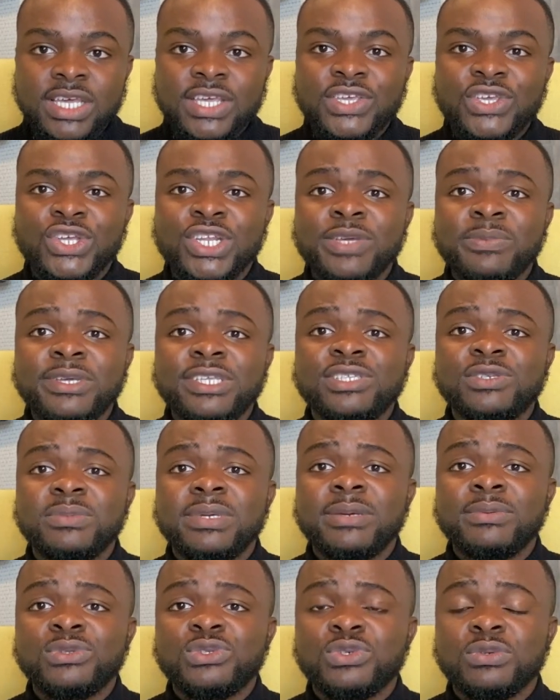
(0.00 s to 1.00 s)
You need to be
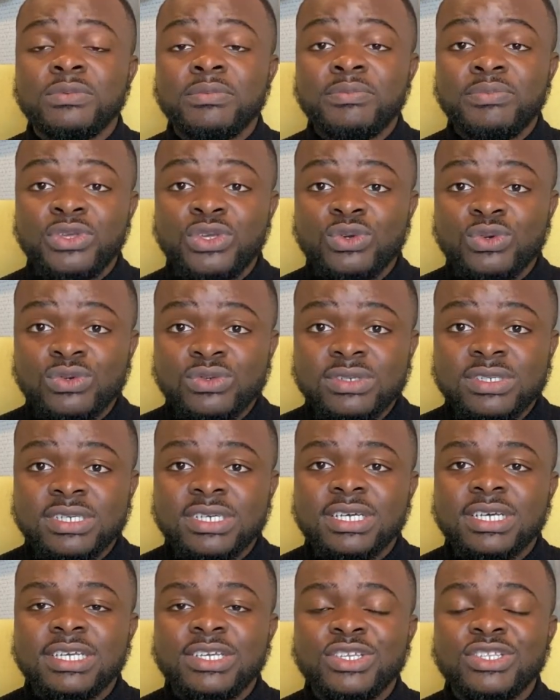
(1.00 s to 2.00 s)
able to build,
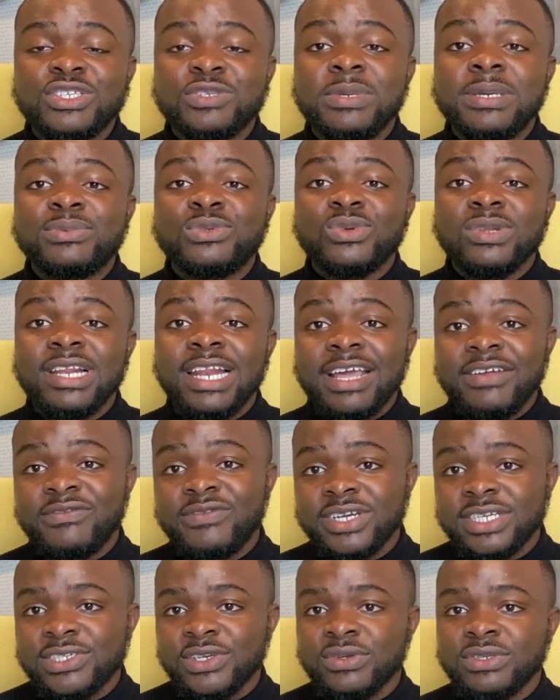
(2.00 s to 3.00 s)
you need to be able to
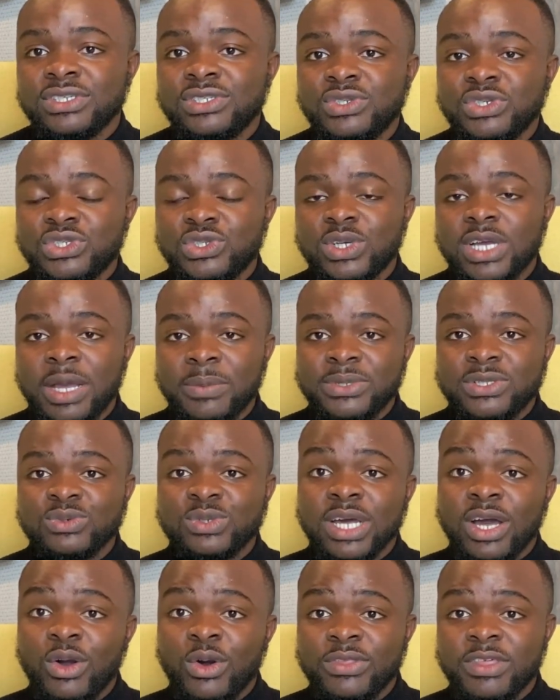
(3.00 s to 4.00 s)
leverage on the social capital
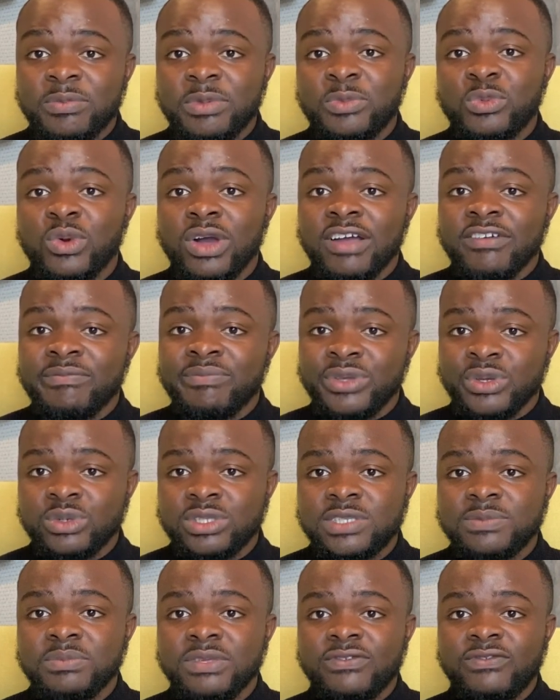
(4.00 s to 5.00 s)
that other people have
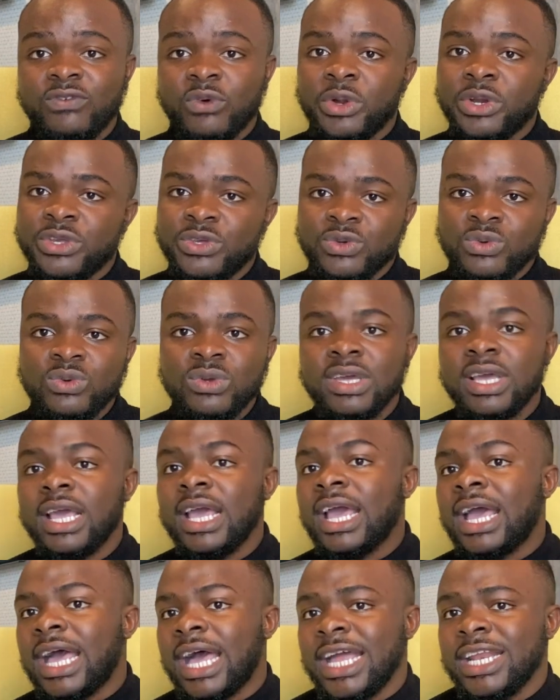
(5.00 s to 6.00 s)
built before you,
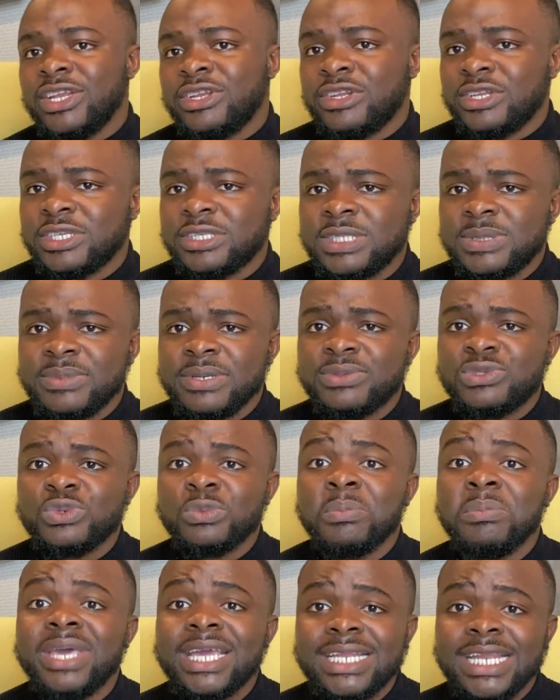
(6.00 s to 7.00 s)
and you need to be able to
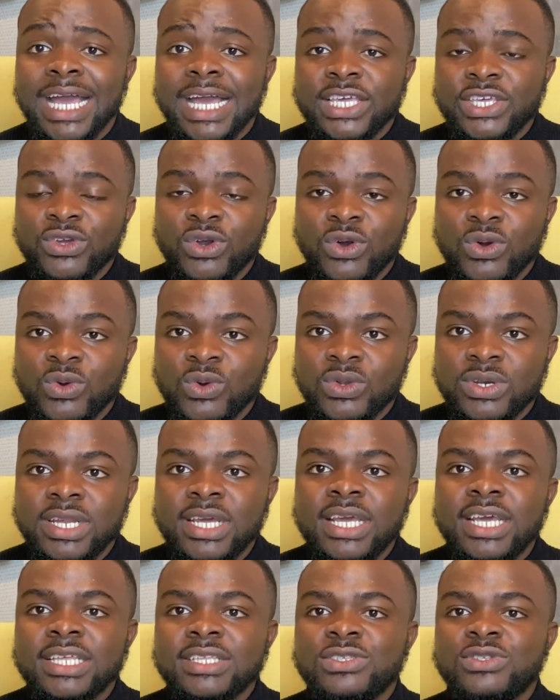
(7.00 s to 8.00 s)
make that your own
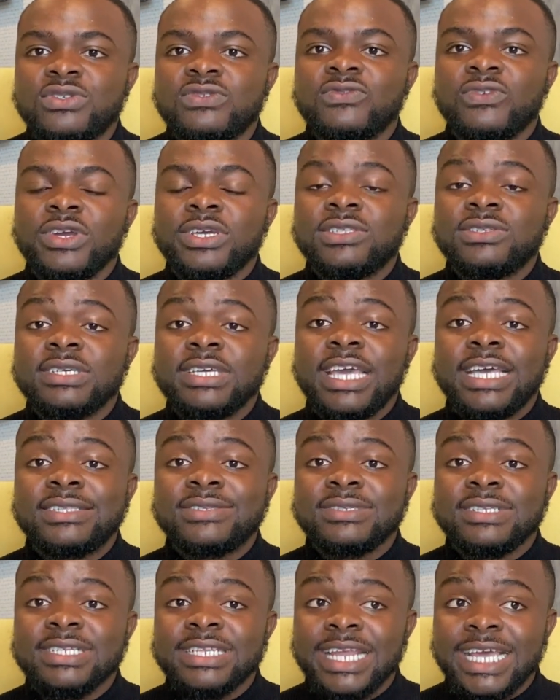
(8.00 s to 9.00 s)
for you to get to
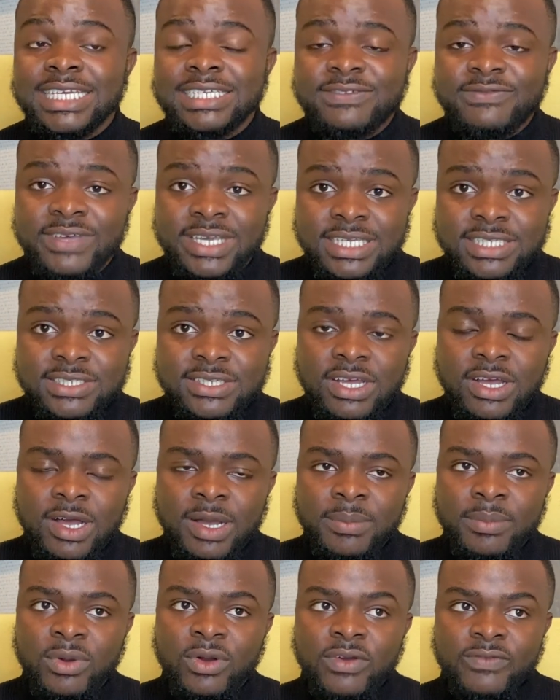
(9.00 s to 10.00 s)
the next phase
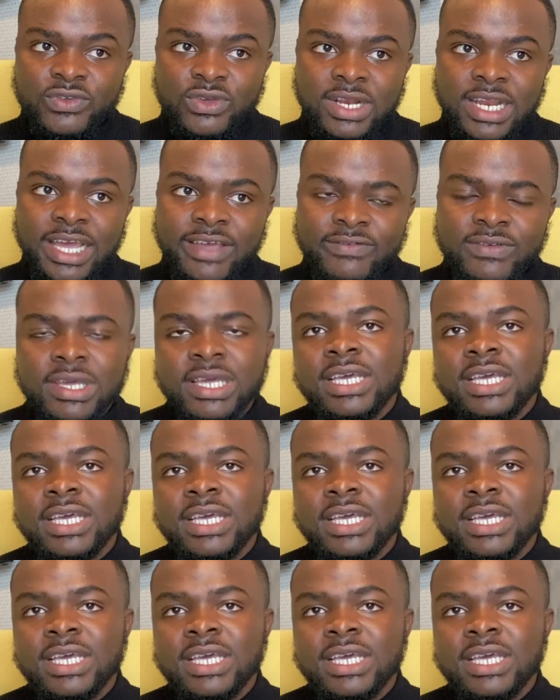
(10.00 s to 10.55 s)
of your life.